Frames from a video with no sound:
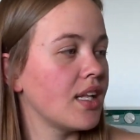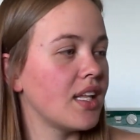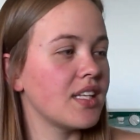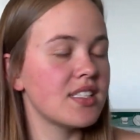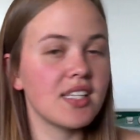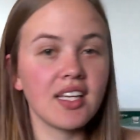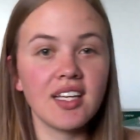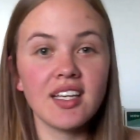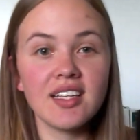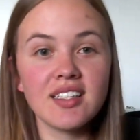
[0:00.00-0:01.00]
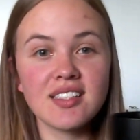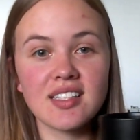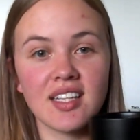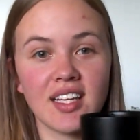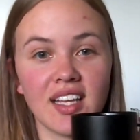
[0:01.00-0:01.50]
This
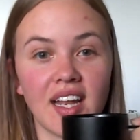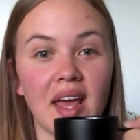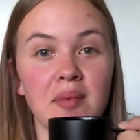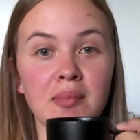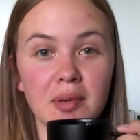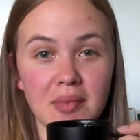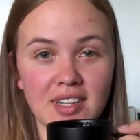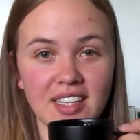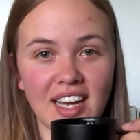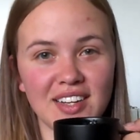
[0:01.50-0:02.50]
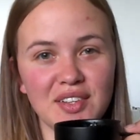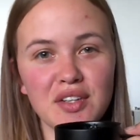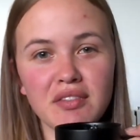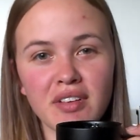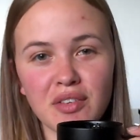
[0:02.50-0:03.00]
is an Ember Mug. I don't know
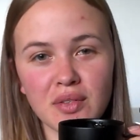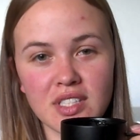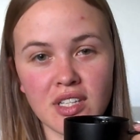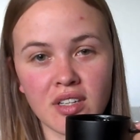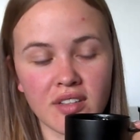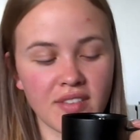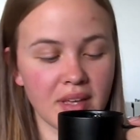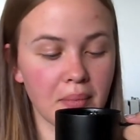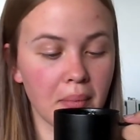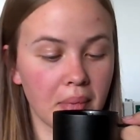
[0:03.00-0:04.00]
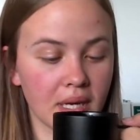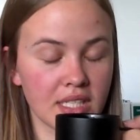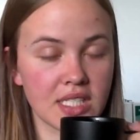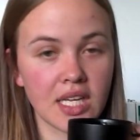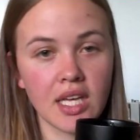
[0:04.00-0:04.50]
if everyone's heard of them,
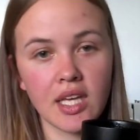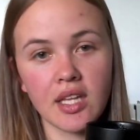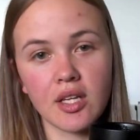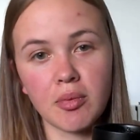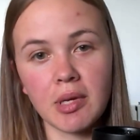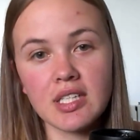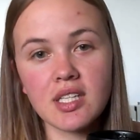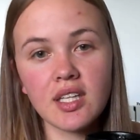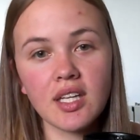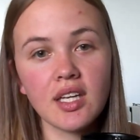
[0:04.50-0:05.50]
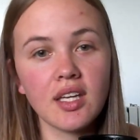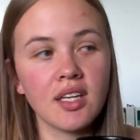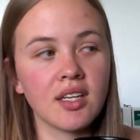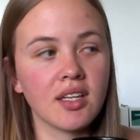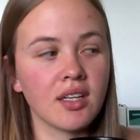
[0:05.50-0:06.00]
but they're basically
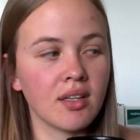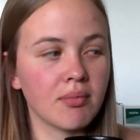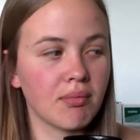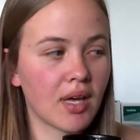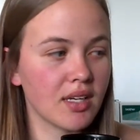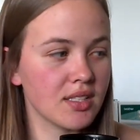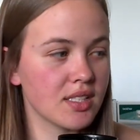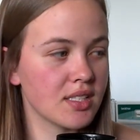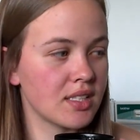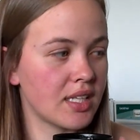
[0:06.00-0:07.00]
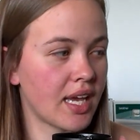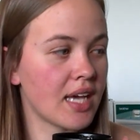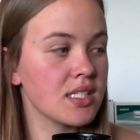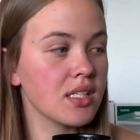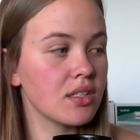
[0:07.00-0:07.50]
mugs. It
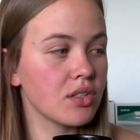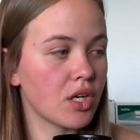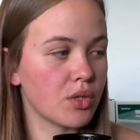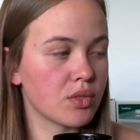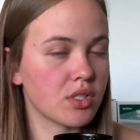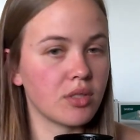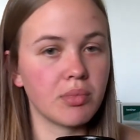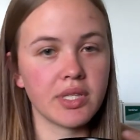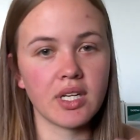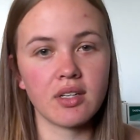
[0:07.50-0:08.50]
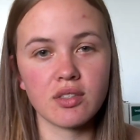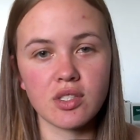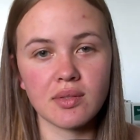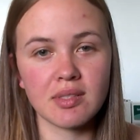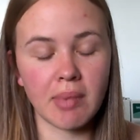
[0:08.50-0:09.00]
has a little coaster, but then
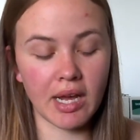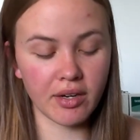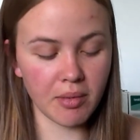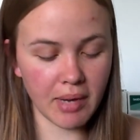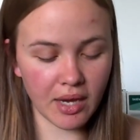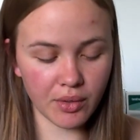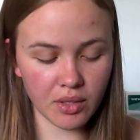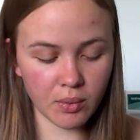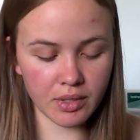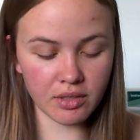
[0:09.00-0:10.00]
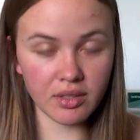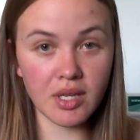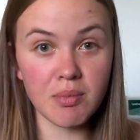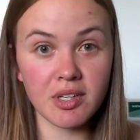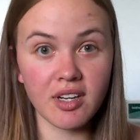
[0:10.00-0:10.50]
also is battery powered, where it'll
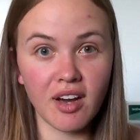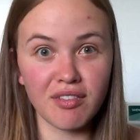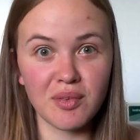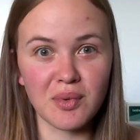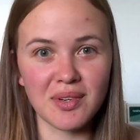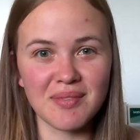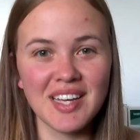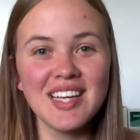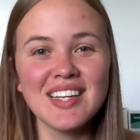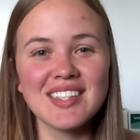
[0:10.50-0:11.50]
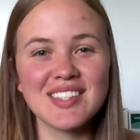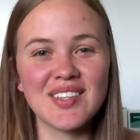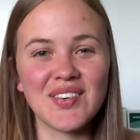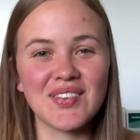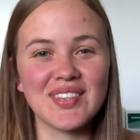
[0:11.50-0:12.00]
keep your coffee warm.
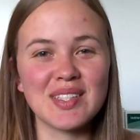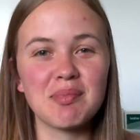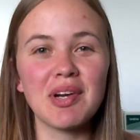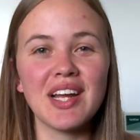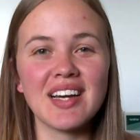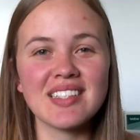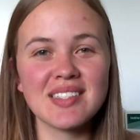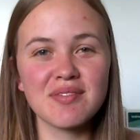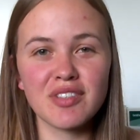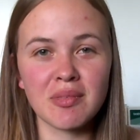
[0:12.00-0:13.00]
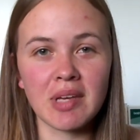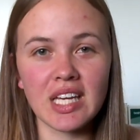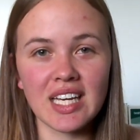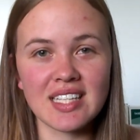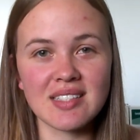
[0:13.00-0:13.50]
So it's pretty awesome for
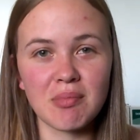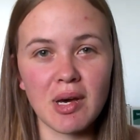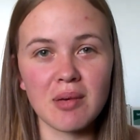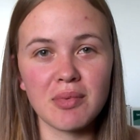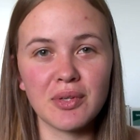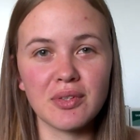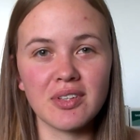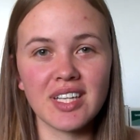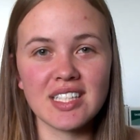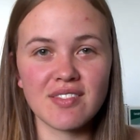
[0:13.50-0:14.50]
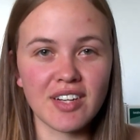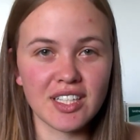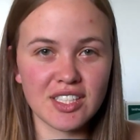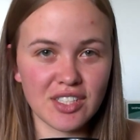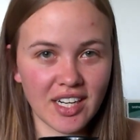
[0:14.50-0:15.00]
me as a mom who gets very
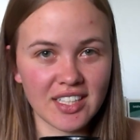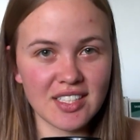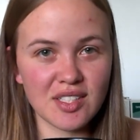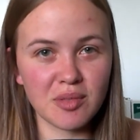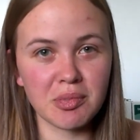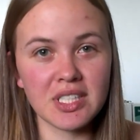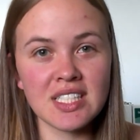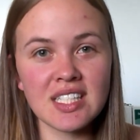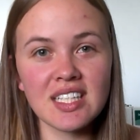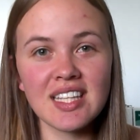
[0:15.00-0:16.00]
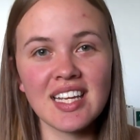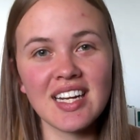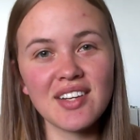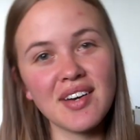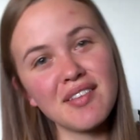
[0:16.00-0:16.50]
distracted super easily, that I
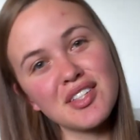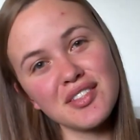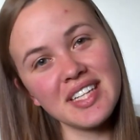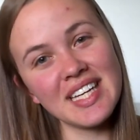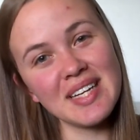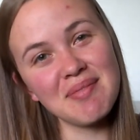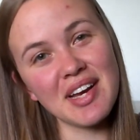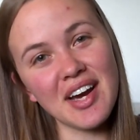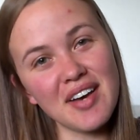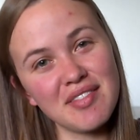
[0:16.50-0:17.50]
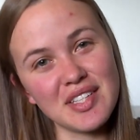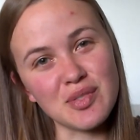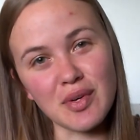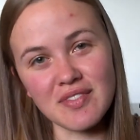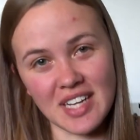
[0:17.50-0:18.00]
don't have to reheat my coffee
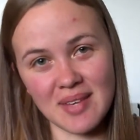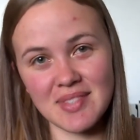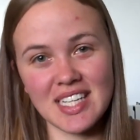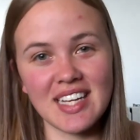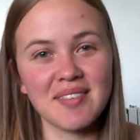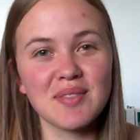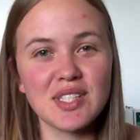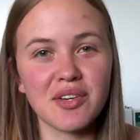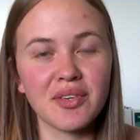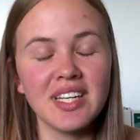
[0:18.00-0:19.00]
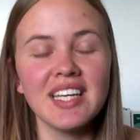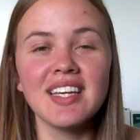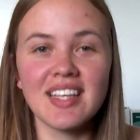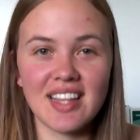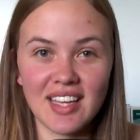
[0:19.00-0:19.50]
12 times a day. So
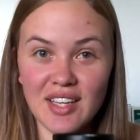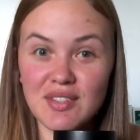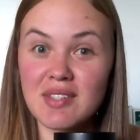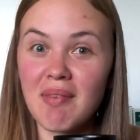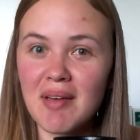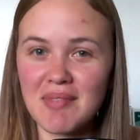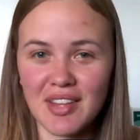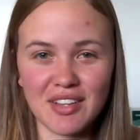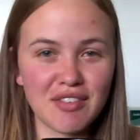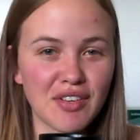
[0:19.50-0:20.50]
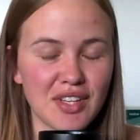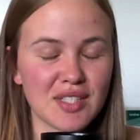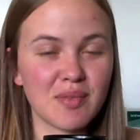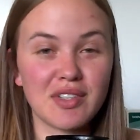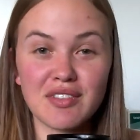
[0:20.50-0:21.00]
thank you to my mother for
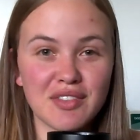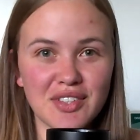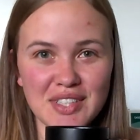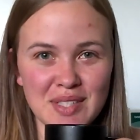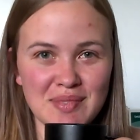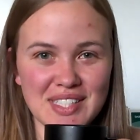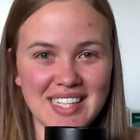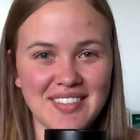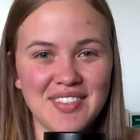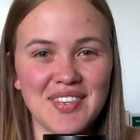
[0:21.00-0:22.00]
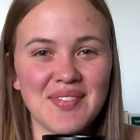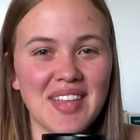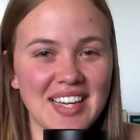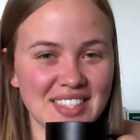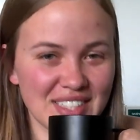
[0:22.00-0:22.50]
this wonderful Christmas gift from
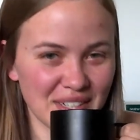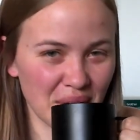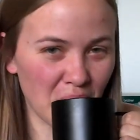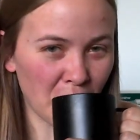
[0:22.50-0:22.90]
last year.